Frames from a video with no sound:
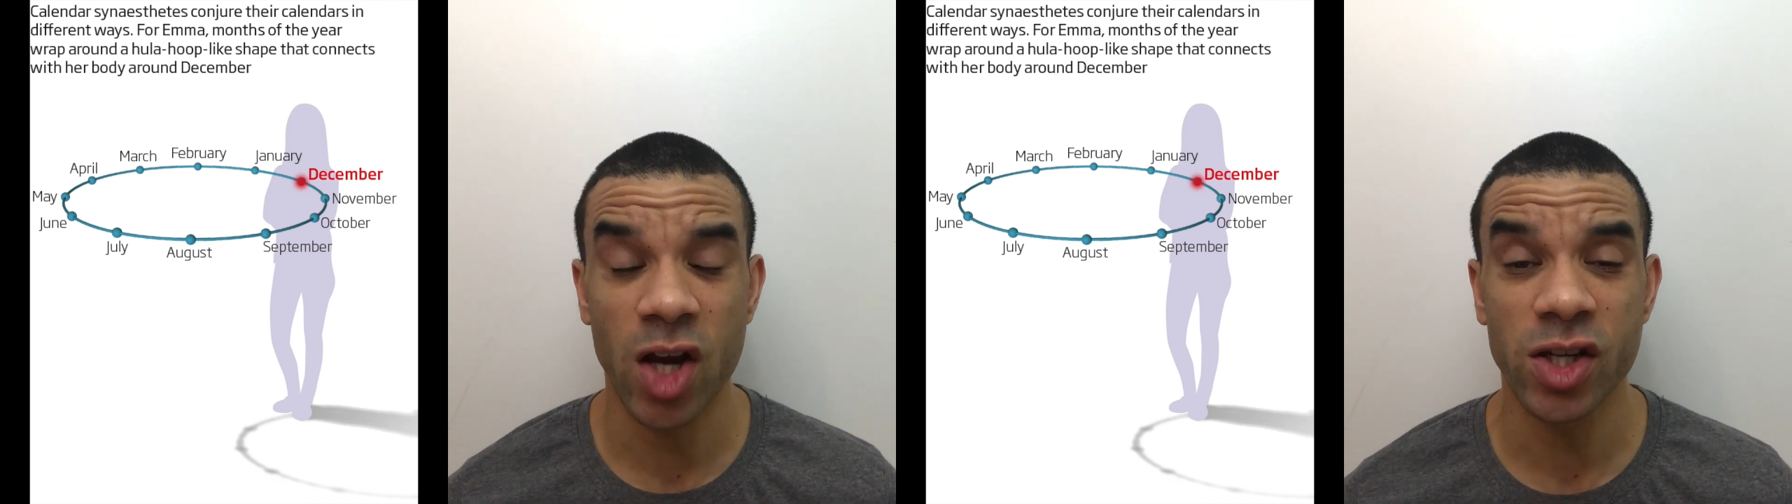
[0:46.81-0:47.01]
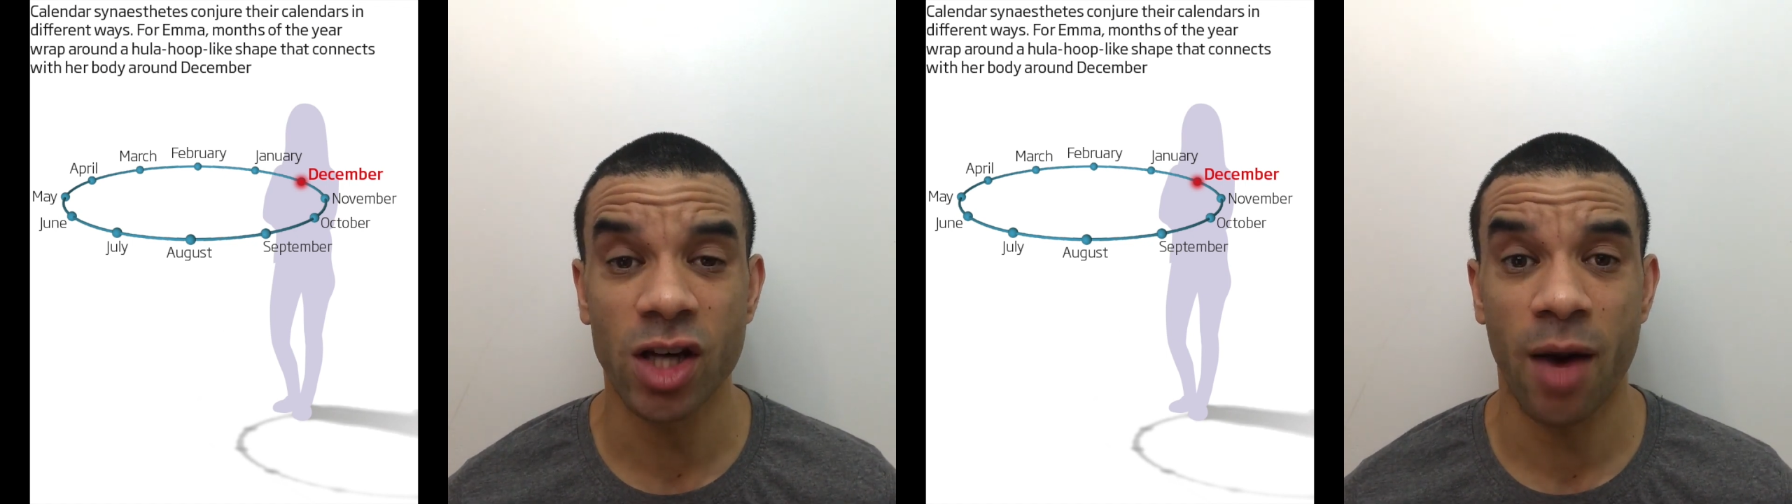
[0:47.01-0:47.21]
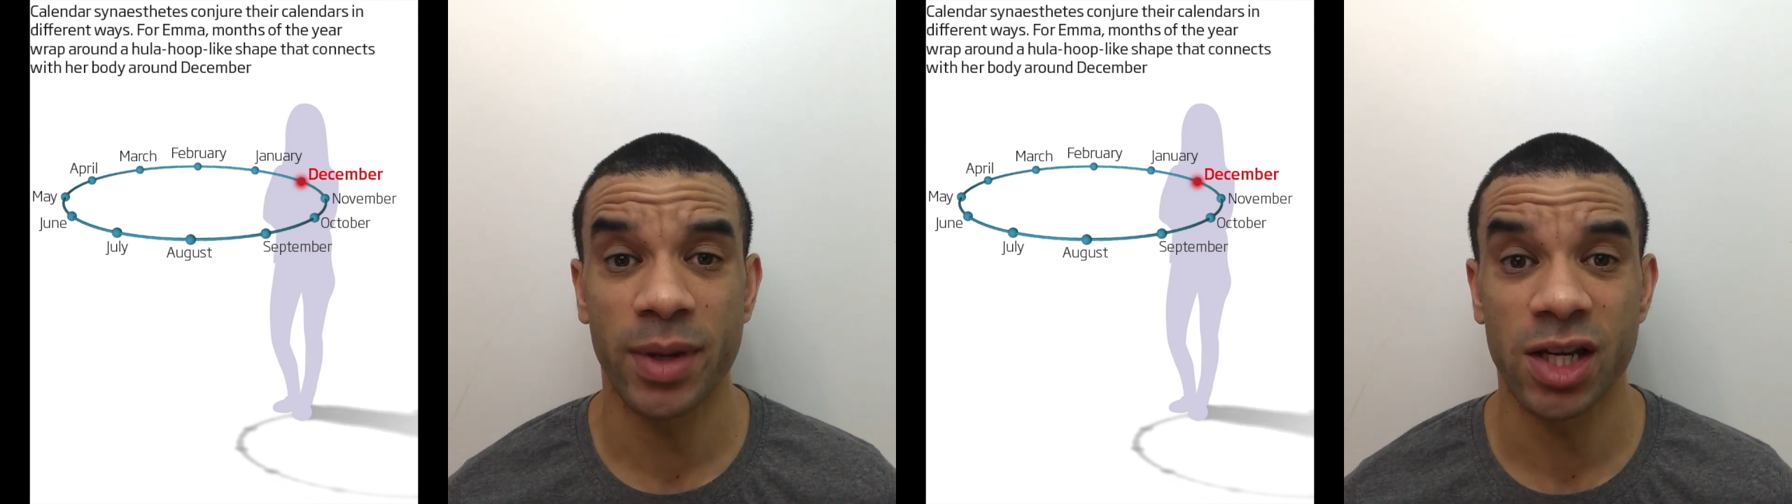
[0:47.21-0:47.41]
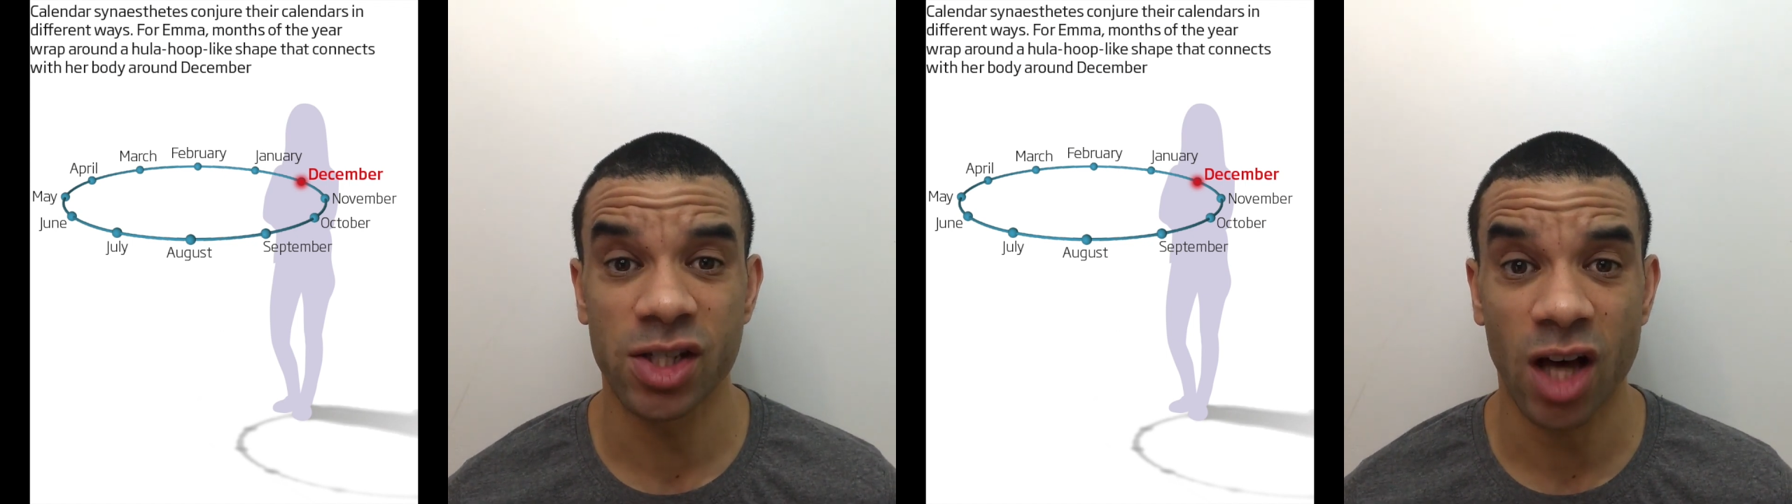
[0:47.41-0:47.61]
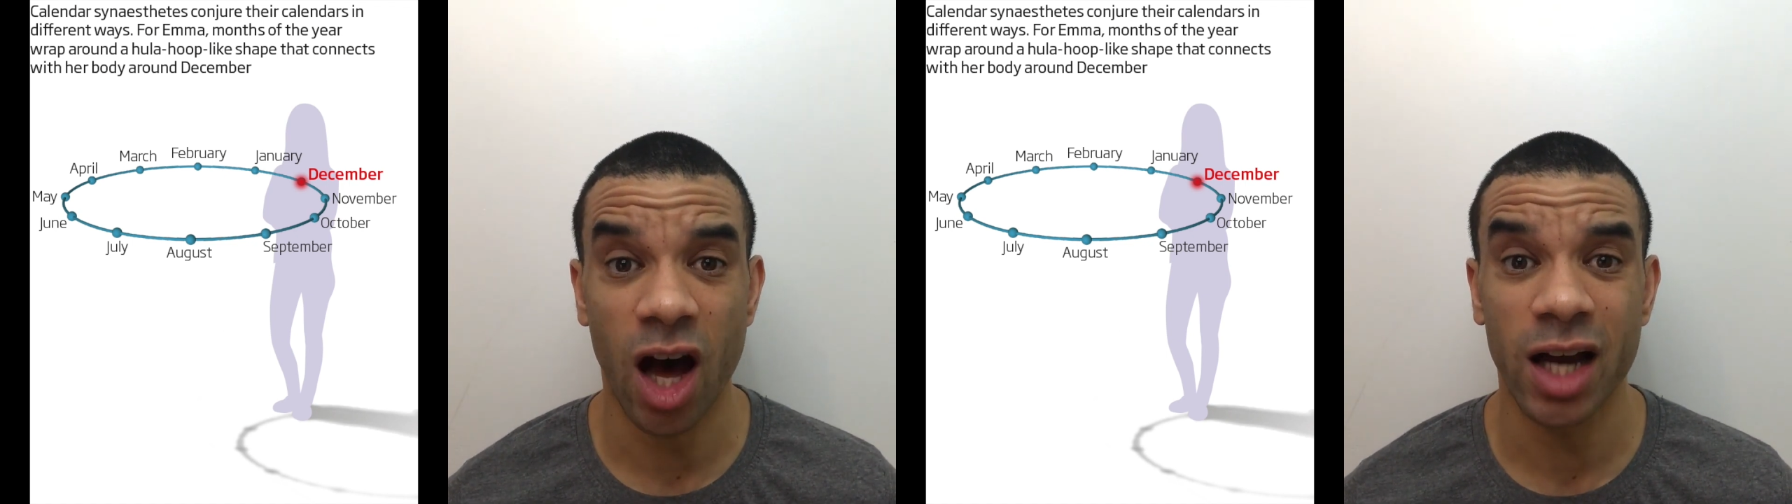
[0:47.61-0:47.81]
only time in the
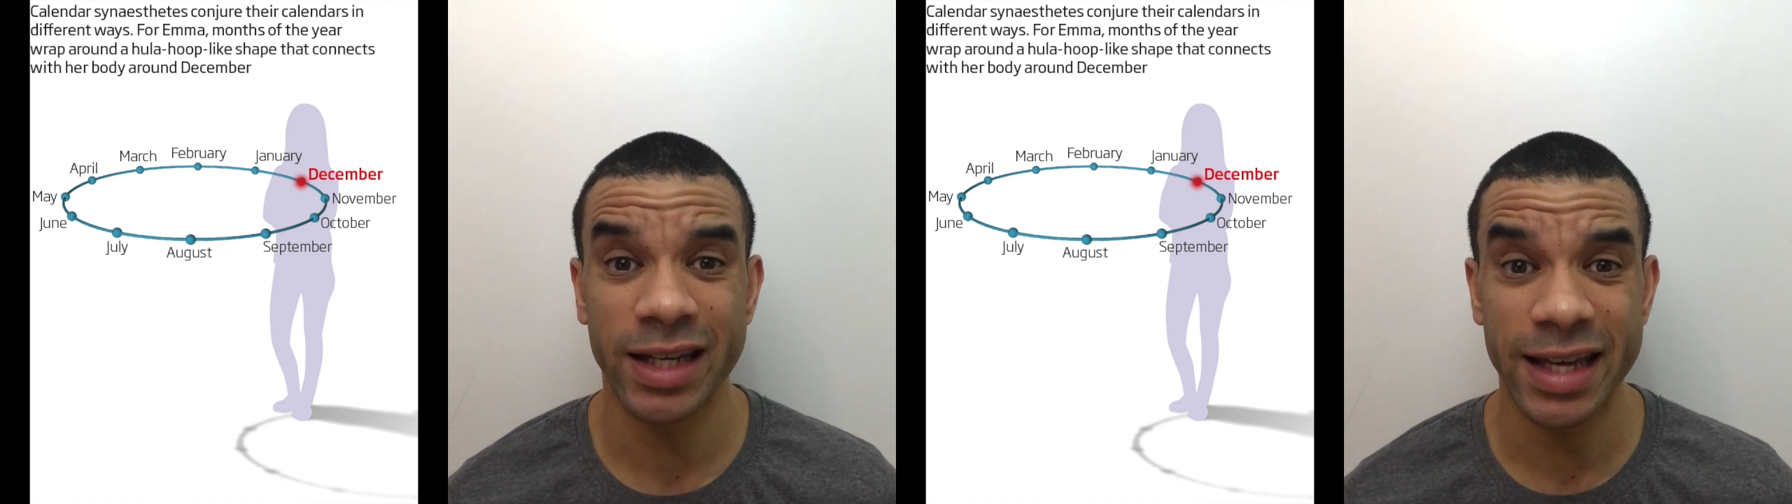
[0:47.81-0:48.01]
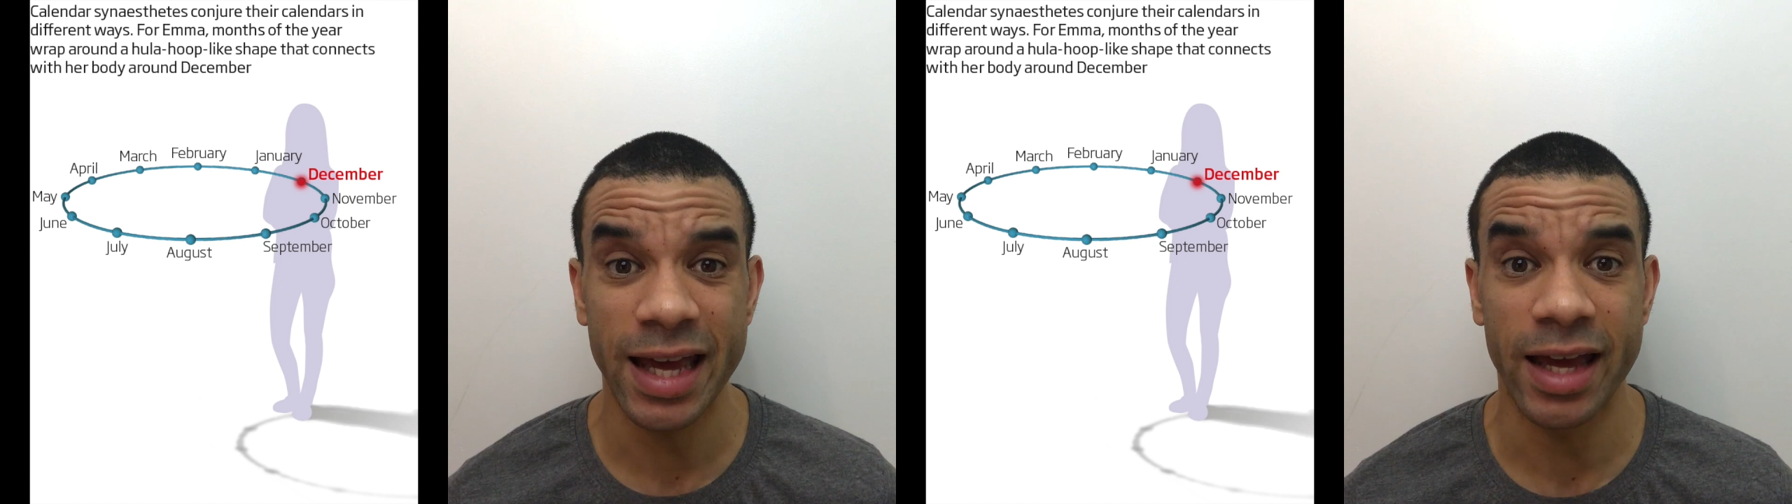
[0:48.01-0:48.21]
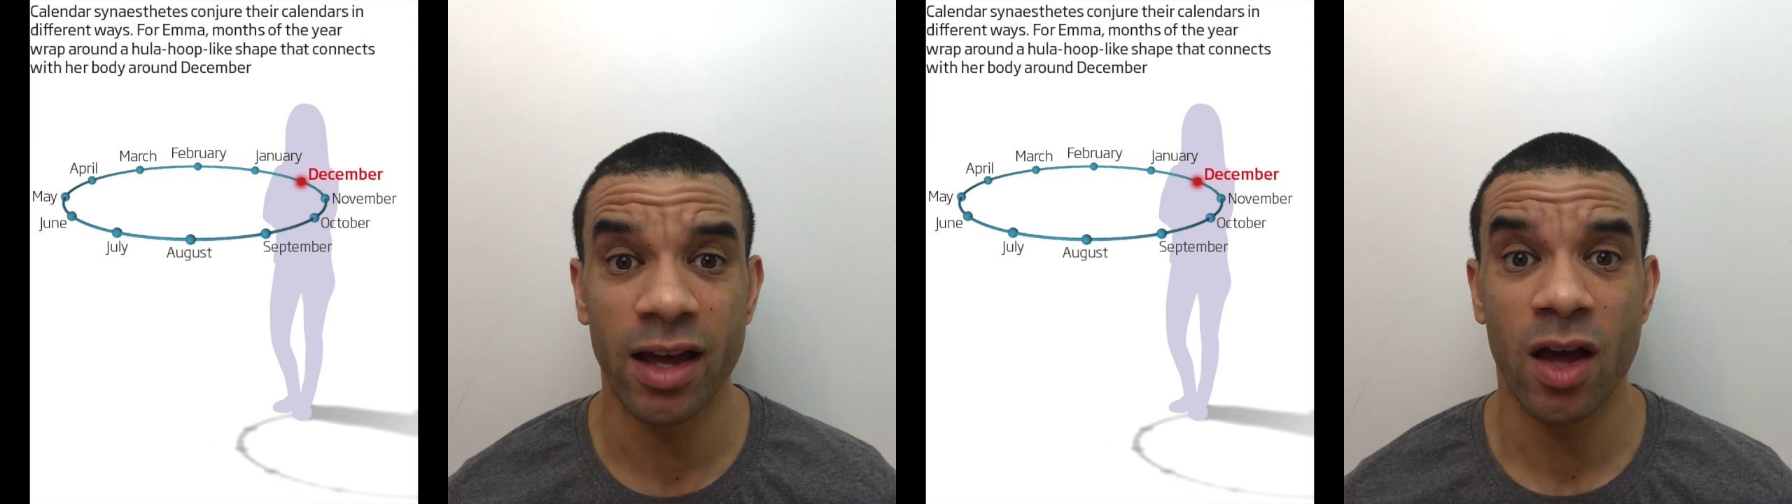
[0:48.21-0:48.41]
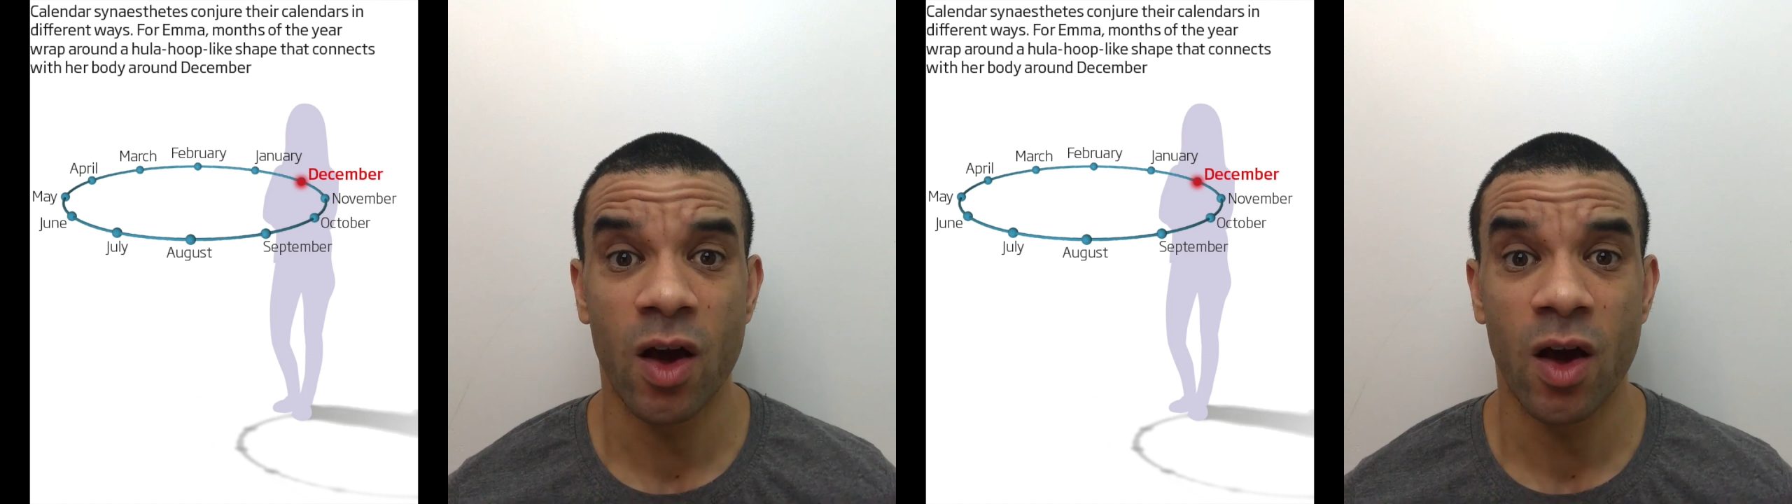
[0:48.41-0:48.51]
entire year